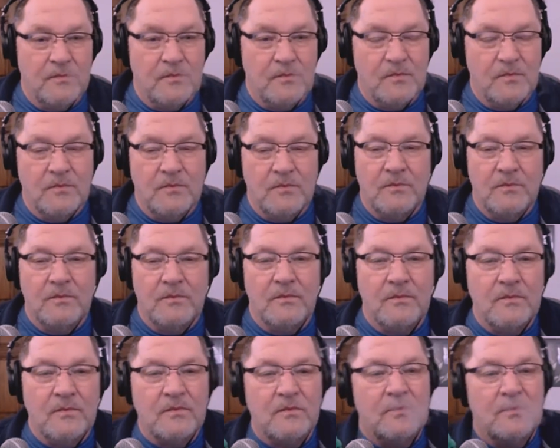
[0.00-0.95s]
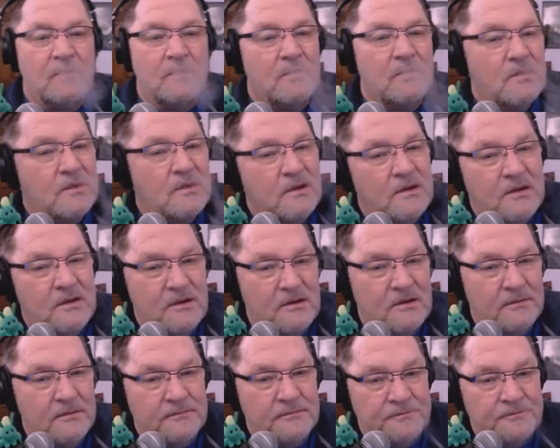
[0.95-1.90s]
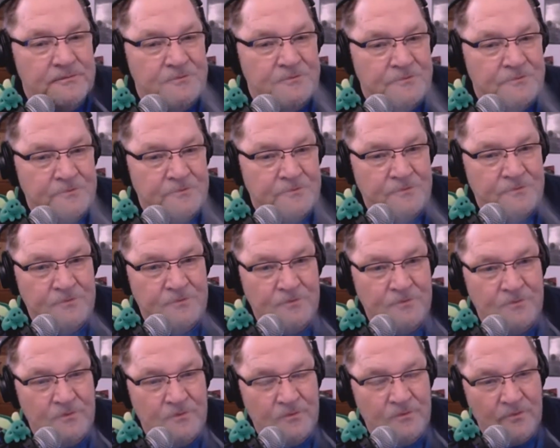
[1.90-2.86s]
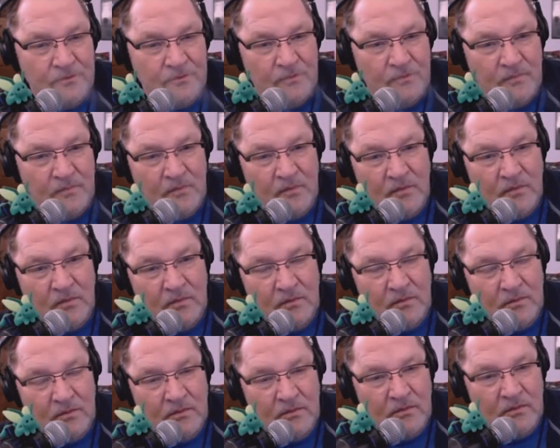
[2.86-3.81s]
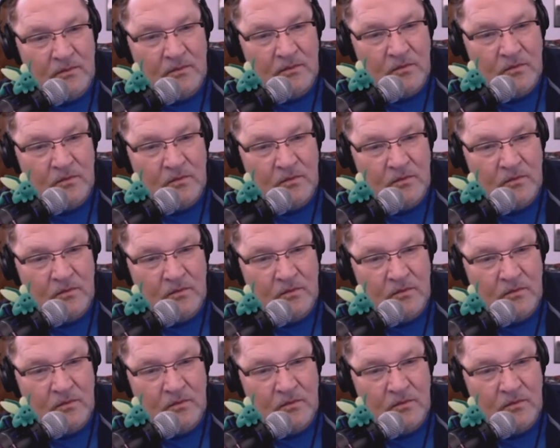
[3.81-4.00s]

The person shown says nothing.